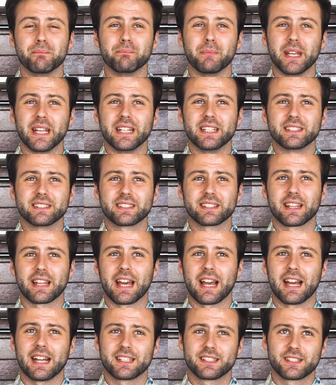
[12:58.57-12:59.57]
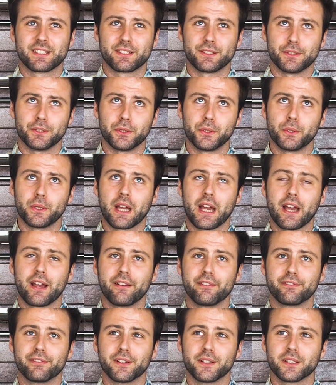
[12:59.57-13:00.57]
means that you
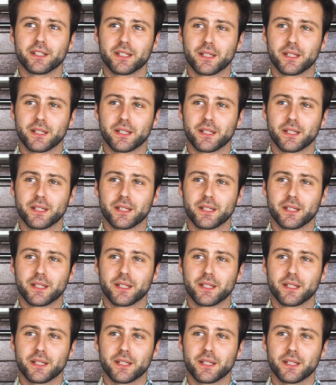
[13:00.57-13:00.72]
have